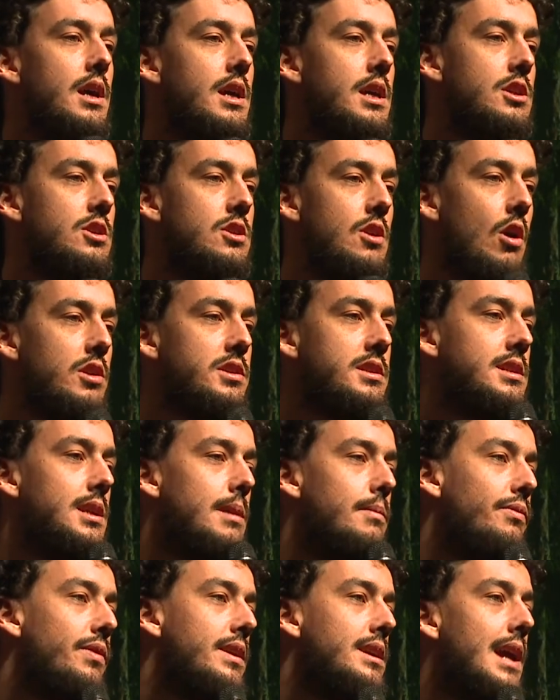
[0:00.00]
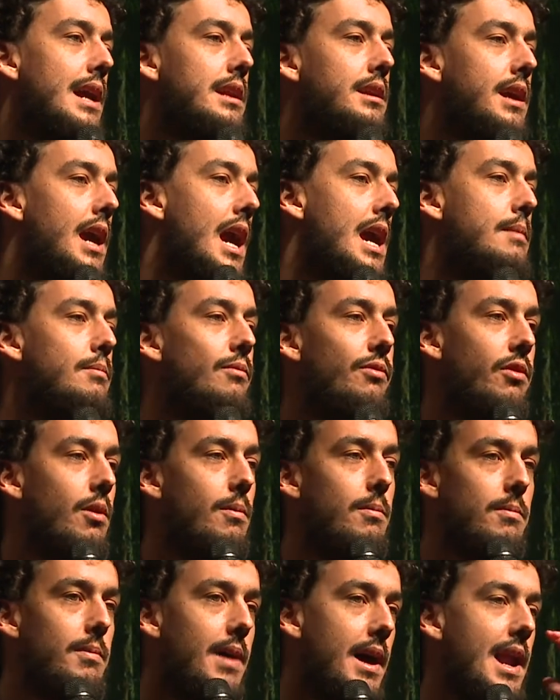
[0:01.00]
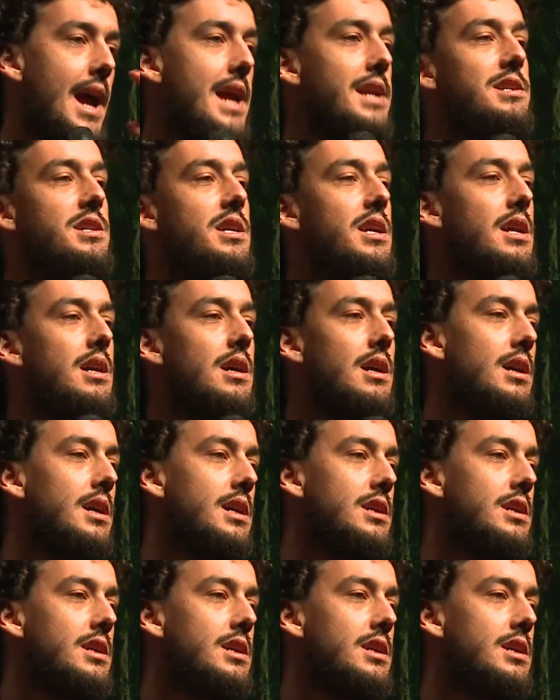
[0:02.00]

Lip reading: is not something that came from an idea,